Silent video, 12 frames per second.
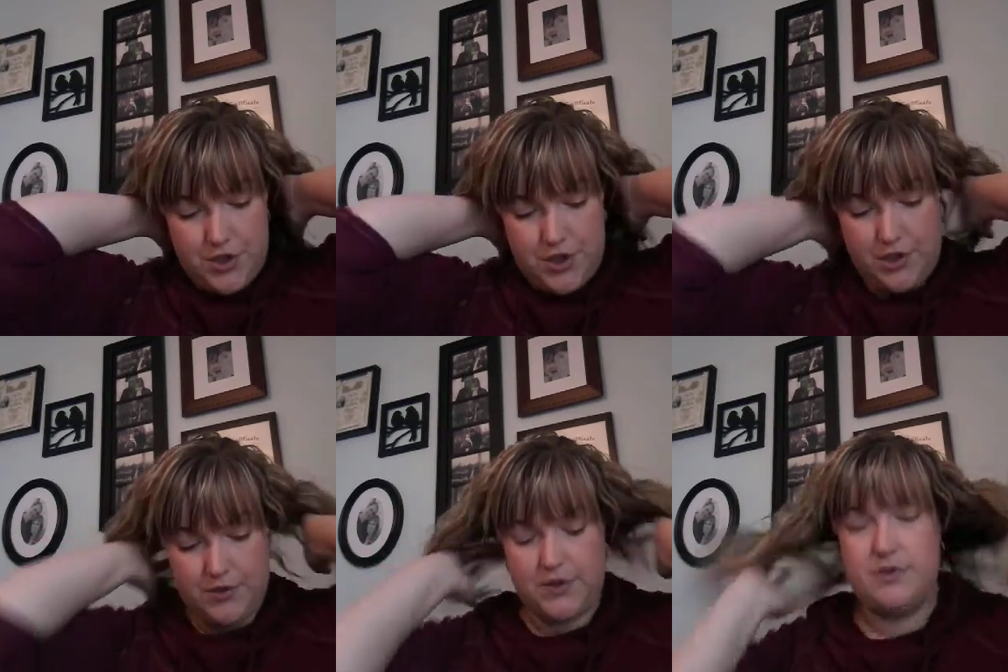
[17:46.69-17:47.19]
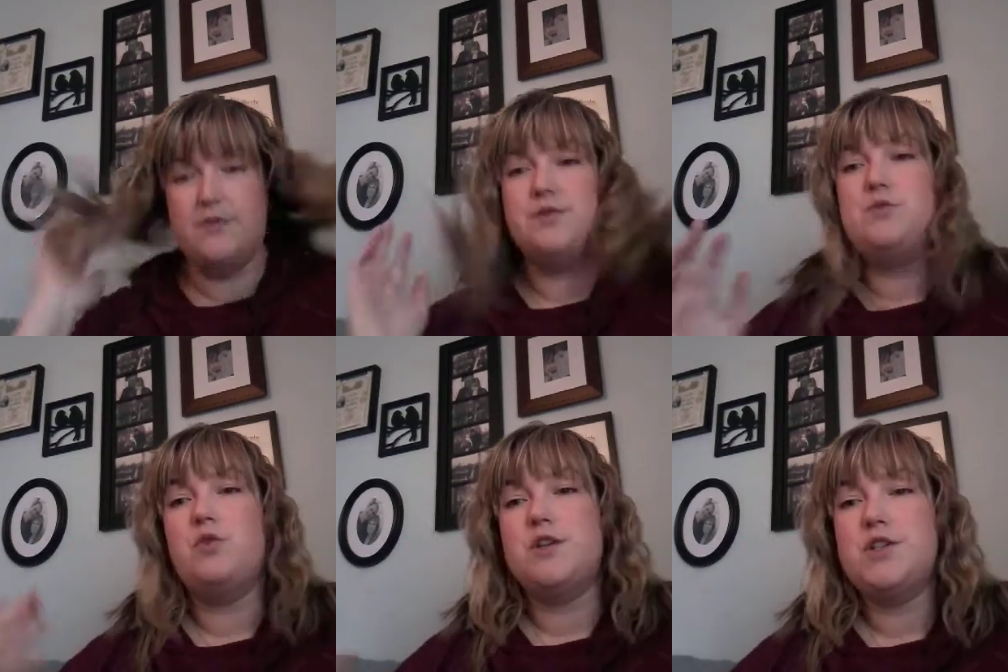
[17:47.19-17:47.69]
She also lives
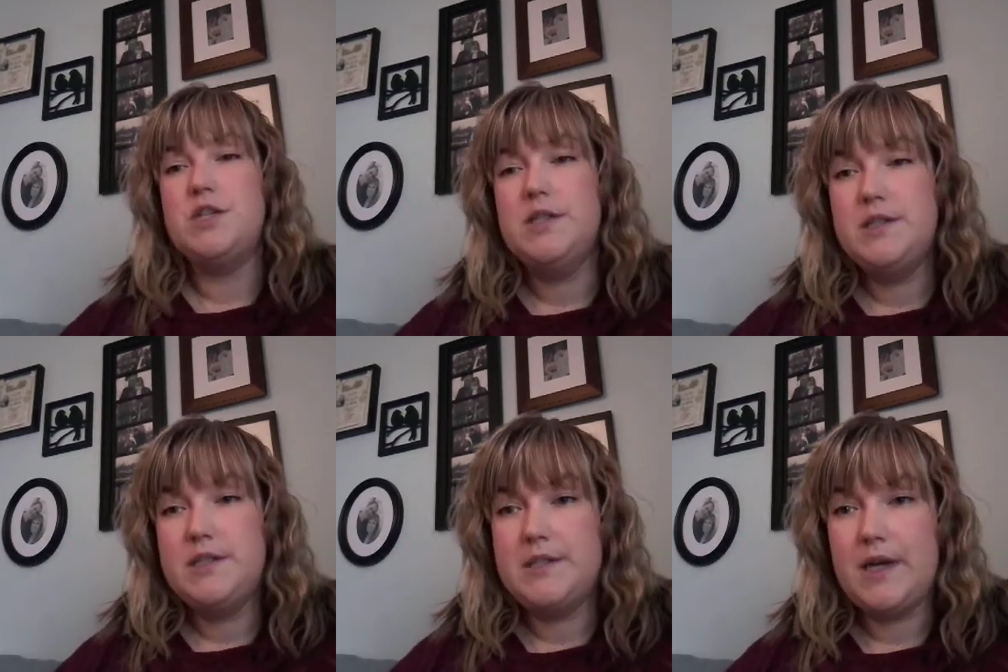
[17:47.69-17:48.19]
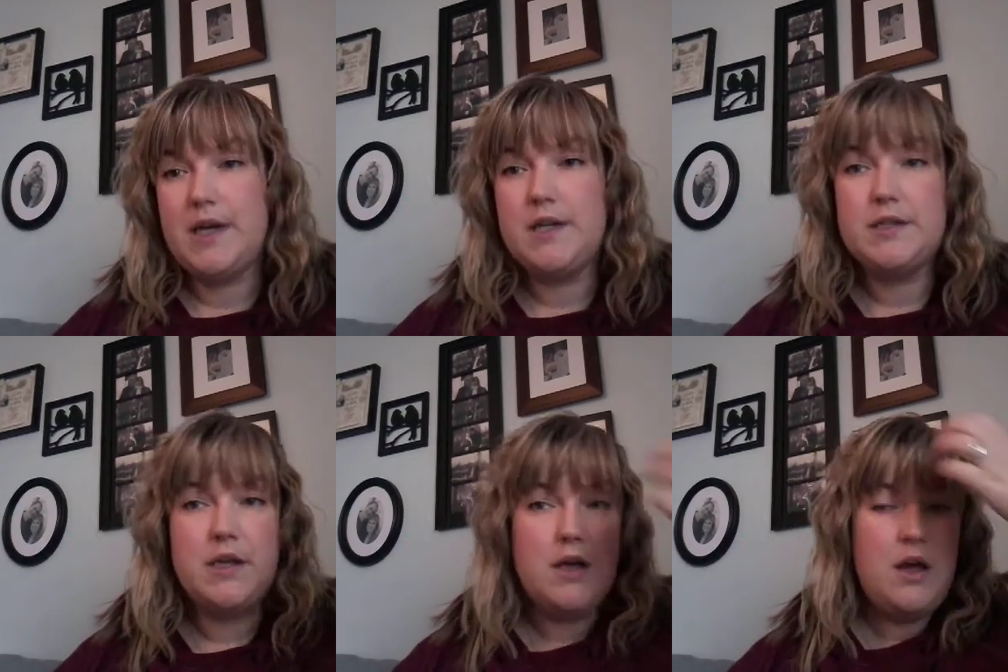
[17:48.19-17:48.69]
in Washington State.